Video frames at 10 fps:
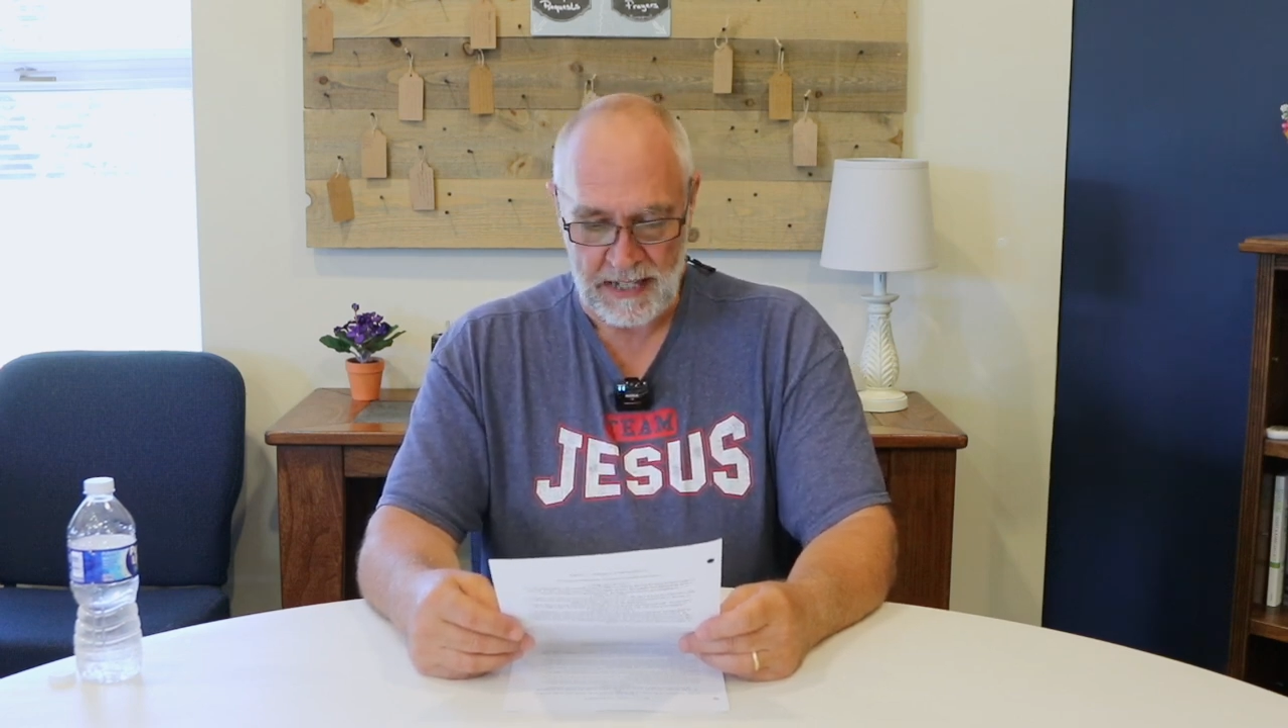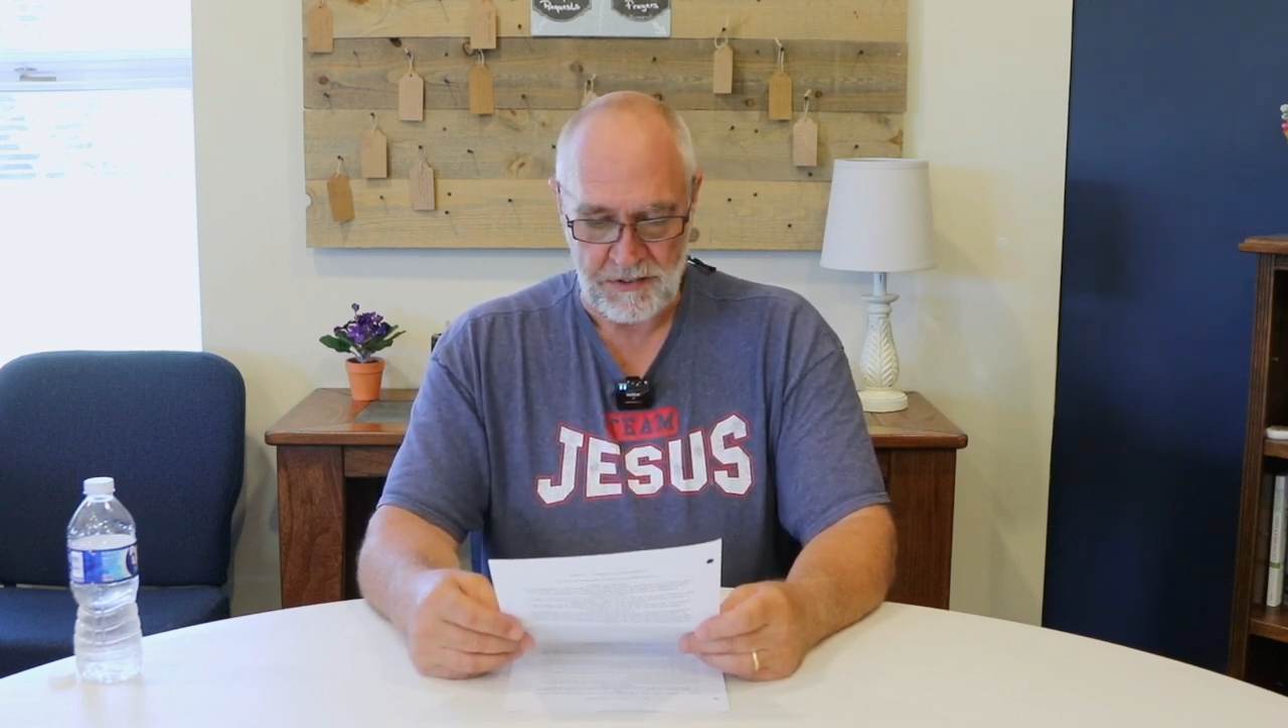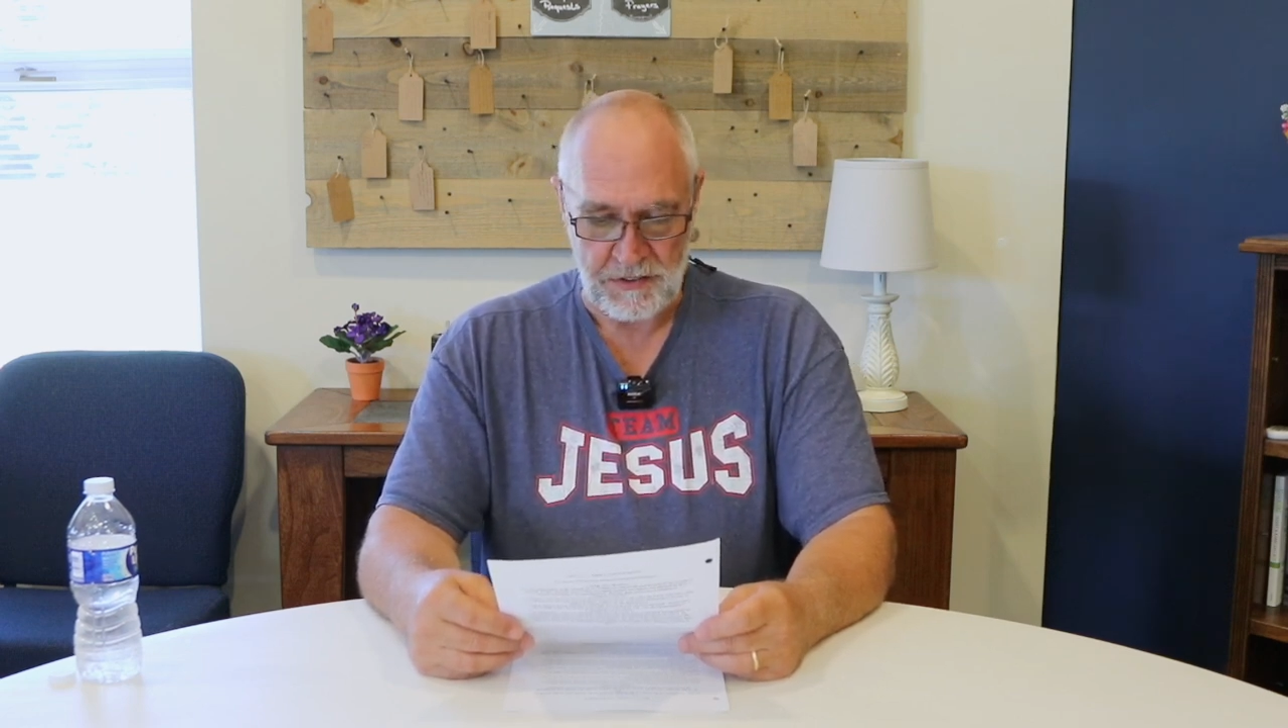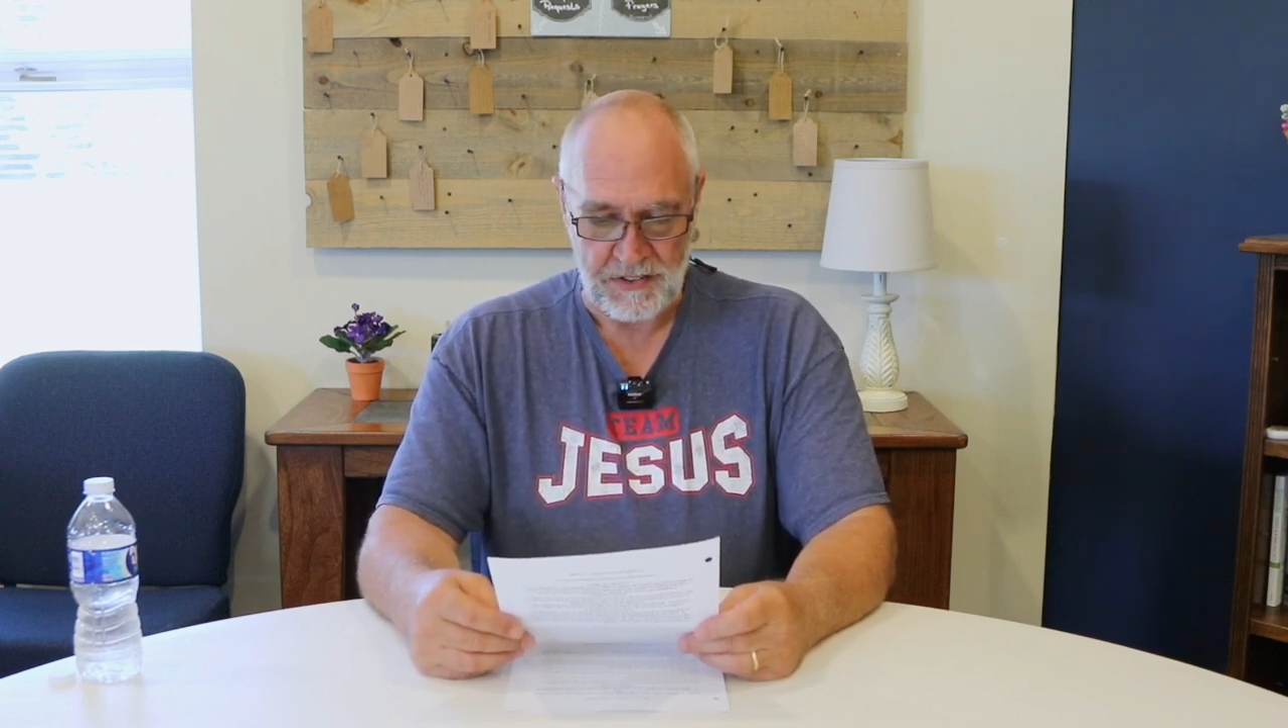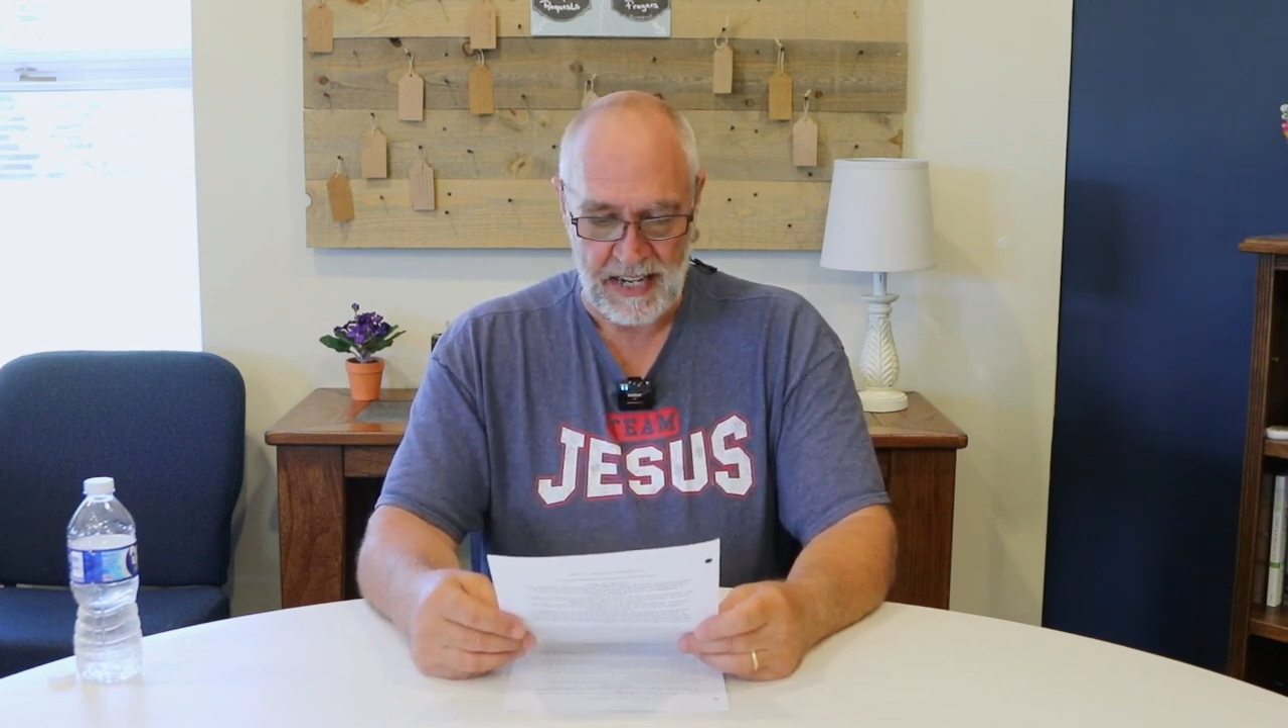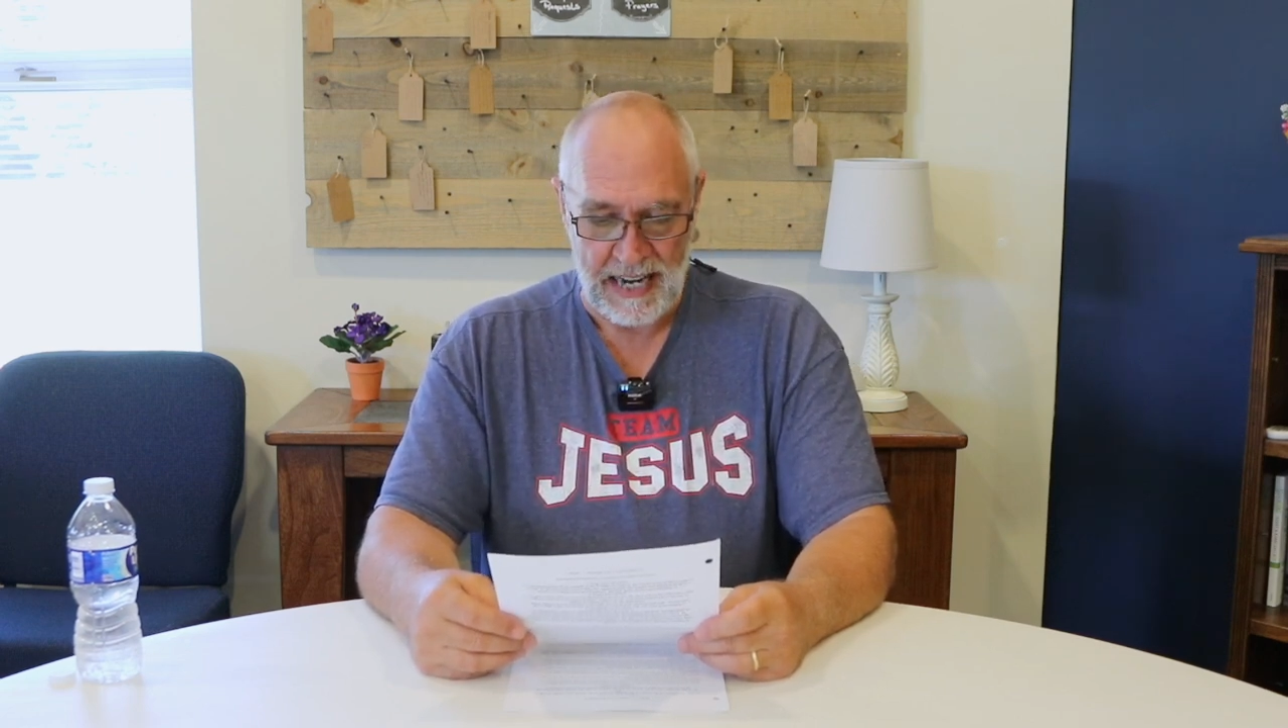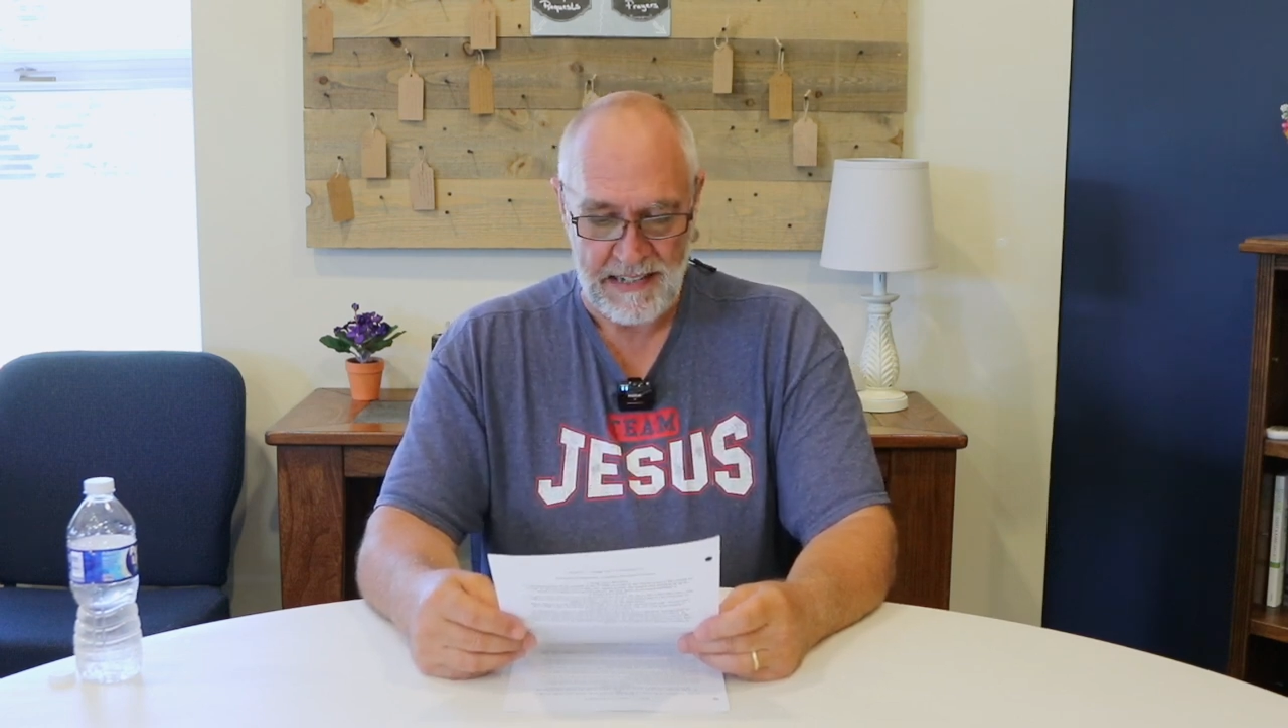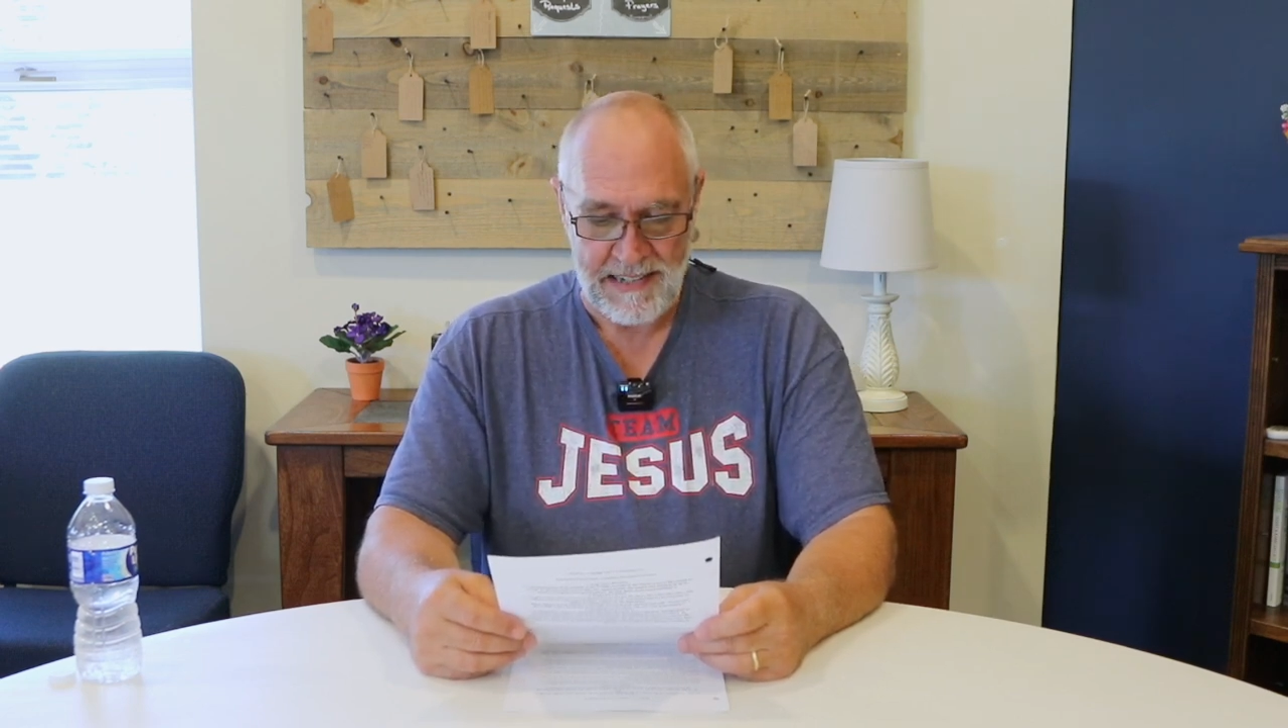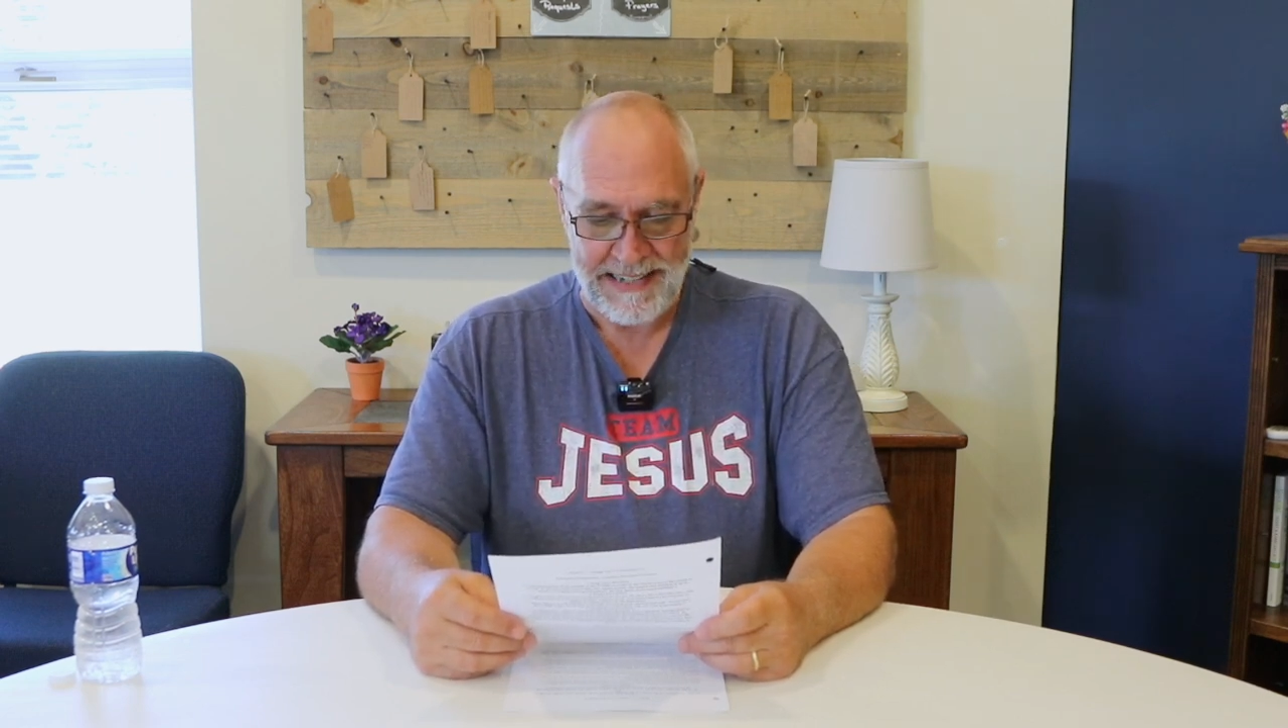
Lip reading: exercise,